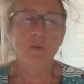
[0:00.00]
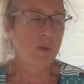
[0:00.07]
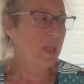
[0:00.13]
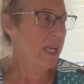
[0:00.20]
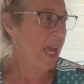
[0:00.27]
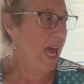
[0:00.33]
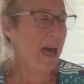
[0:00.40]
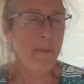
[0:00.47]

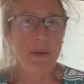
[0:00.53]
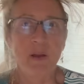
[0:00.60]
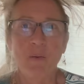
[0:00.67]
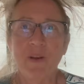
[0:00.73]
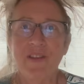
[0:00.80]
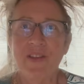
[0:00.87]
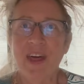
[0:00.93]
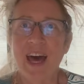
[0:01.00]
really happy
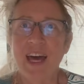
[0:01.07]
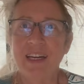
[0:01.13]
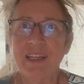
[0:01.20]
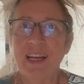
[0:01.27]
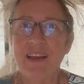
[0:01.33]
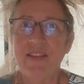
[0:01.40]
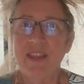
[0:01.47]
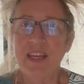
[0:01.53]
with that.
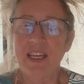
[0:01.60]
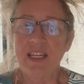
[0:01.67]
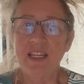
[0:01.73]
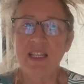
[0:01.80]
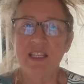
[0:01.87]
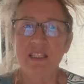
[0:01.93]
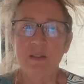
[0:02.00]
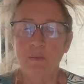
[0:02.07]
And then
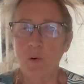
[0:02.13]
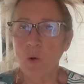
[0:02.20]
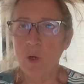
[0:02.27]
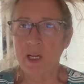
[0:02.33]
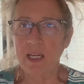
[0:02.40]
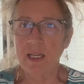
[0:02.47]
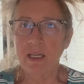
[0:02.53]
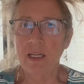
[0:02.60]
this
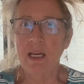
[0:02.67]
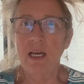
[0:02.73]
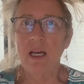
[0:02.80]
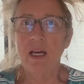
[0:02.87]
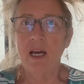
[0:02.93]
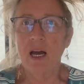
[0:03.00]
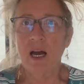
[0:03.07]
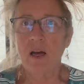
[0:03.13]
morning,
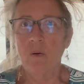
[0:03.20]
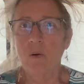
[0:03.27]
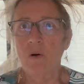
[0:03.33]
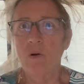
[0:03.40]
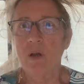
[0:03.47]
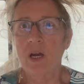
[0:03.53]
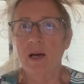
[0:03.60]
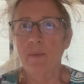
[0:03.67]
I
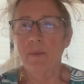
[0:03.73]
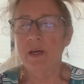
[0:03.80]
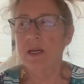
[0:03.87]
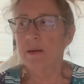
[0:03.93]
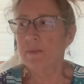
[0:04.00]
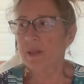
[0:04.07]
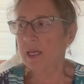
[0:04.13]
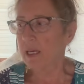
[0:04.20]
woke up and
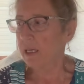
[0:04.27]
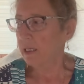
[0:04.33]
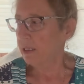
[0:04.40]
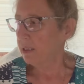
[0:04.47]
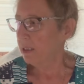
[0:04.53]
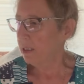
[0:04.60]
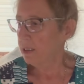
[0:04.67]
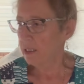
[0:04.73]
I'm thinking,
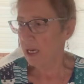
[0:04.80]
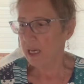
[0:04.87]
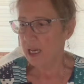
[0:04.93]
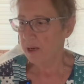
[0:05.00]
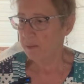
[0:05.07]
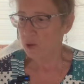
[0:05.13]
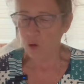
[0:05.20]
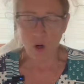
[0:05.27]
because I
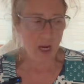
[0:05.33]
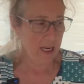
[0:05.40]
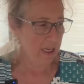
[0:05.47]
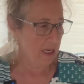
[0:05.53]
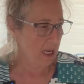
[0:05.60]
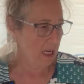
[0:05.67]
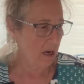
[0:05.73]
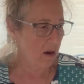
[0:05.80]
kept
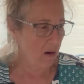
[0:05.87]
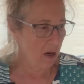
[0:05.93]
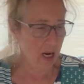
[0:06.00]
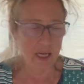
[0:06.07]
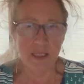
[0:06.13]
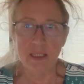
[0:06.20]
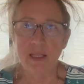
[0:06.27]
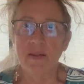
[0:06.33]
trying all
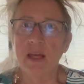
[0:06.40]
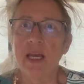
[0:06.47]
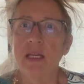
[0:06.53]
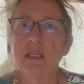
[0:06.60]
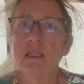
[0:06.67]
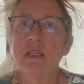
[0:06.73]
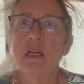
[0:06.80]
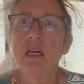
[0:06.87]
kinds of
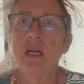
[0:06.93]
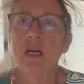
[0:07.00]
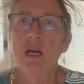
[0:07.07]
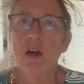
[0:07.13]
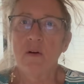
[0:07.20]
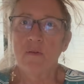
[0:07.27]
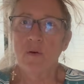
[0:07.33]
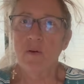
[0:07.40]
things
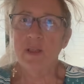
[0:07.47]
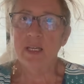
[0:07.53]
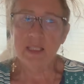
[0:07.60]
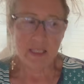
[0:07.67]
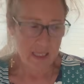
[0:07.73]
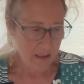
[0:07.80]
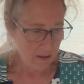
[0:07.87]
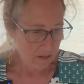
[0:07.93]
for
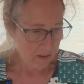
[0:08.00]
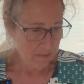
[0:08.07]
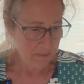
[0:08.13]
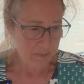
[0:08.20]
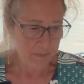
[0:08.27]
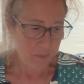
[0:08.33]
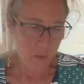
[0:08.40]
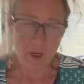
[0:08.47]
these here,
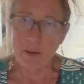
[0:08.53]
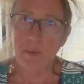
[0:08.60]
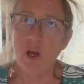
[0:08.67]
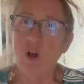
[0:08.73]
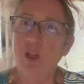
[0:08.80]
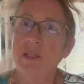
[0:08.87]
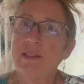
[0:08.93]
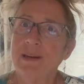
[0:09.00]
what I'm
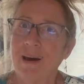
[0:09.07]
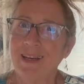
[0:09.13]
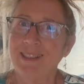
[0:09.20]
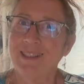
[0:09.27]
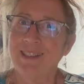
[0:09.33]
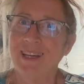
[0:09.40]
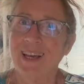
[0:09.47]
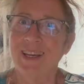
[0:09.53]
calling
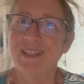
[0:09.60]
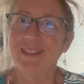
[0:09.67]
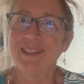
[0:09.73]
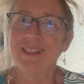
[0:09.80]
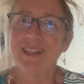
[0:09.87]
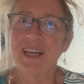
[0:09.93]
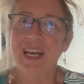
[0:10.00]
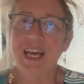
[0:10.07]

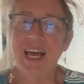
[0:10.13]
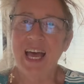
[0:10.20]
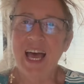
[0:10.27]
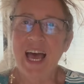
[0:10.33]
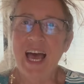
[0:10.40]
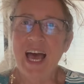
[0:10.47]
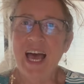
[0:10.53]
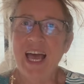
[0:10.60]
nightstands.
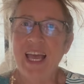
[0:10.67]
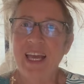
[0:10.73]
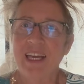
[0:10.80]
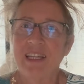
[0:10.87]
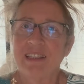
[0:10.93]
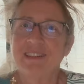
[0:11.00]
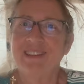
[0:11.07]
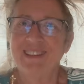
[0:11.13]

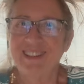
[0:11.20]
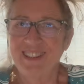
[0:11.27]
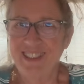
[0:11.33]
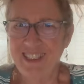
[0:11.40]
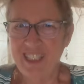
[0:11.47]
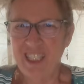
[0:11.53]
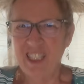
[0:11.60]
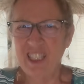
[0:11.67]
And
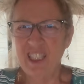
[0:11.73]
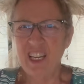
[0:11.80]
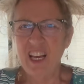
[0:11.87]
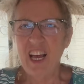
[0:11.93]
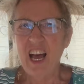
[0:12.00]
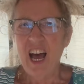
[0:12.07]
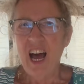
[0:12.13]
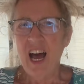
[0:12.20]
it's just,
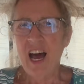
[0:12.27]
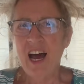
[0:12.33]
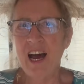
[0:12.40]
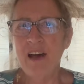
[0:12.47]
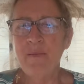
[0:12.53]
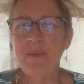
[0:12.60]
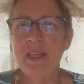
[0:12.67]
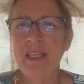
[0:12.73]

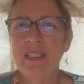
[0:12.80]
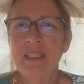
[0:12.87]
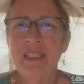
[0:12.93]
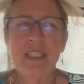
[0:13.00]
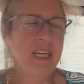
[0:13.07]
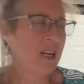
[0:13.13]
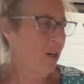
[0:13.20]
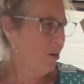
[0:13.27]
I'm this
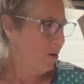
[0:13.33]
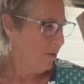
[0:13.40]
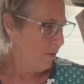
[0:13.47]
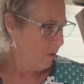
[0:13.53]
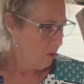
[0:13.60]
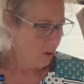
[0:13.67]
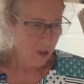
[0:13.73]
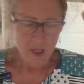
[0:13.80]
stickler
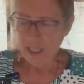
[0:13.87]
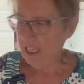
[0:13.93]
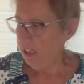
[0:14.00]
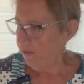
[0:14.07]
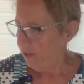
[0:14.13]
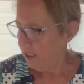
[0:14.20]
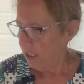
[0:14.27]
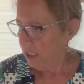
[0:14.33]
for
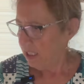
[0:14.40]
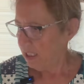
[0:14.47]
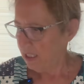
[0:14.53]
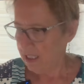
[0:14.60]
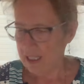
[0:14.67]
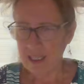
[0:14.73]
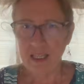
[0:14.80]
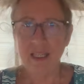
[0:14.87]

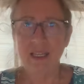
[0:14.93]
evenness.